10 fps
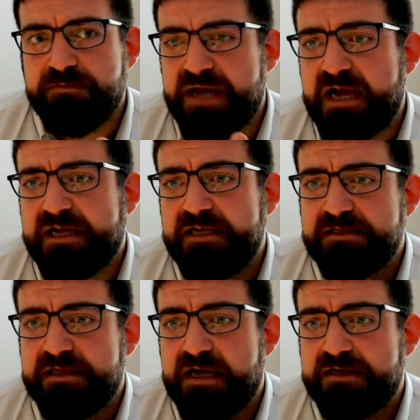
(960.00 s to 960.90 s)
of back
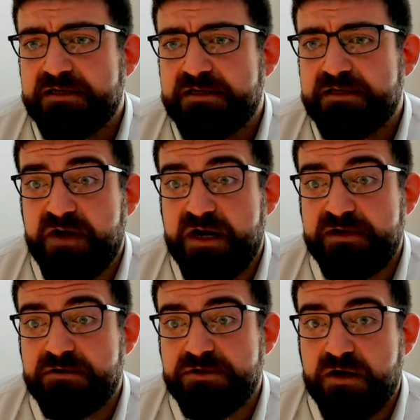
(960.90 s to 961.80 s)
into that is
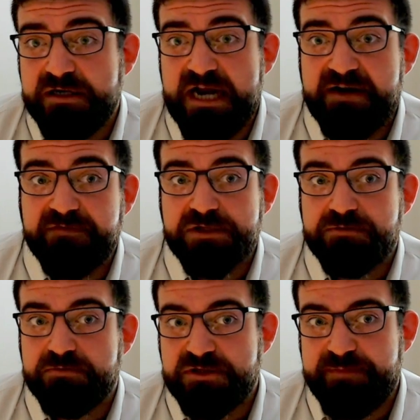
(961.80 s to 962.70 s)
providers on average
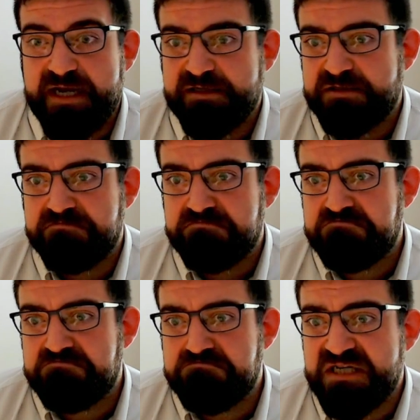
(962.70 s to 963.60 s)
will spend
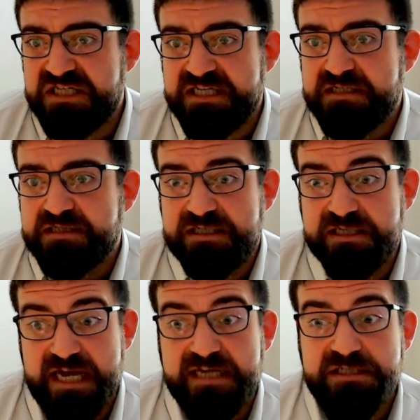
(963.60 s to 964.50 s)
millions to
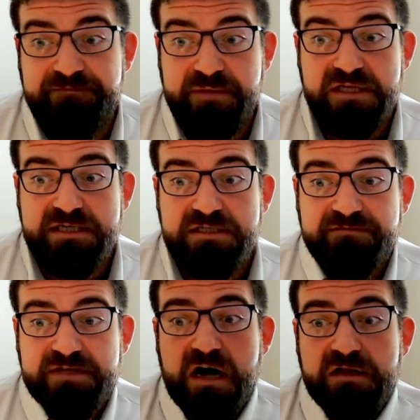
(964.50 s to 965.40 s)
tens of millions
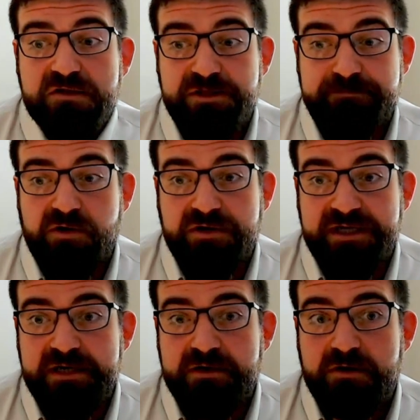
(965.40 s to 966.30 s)
of dollars per
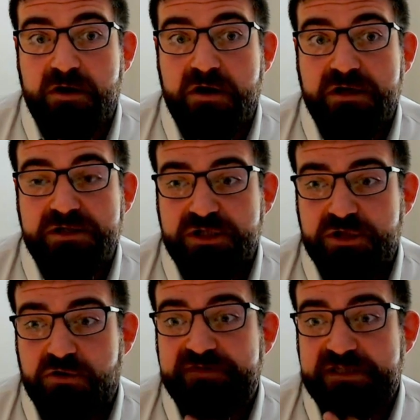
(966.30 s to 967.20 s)
year on
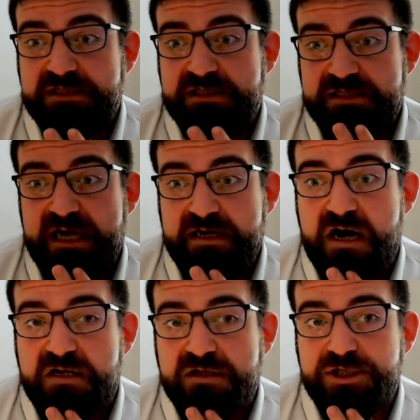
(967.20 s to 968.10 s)
services and
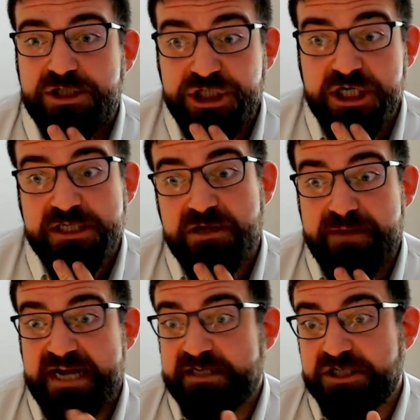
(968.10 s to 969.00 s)
technology just to
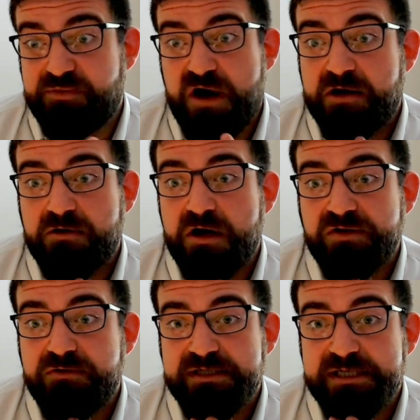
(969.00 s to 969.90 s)
manage prior
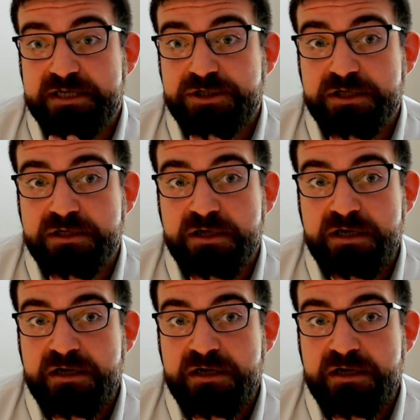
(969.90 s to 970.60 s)
authorization.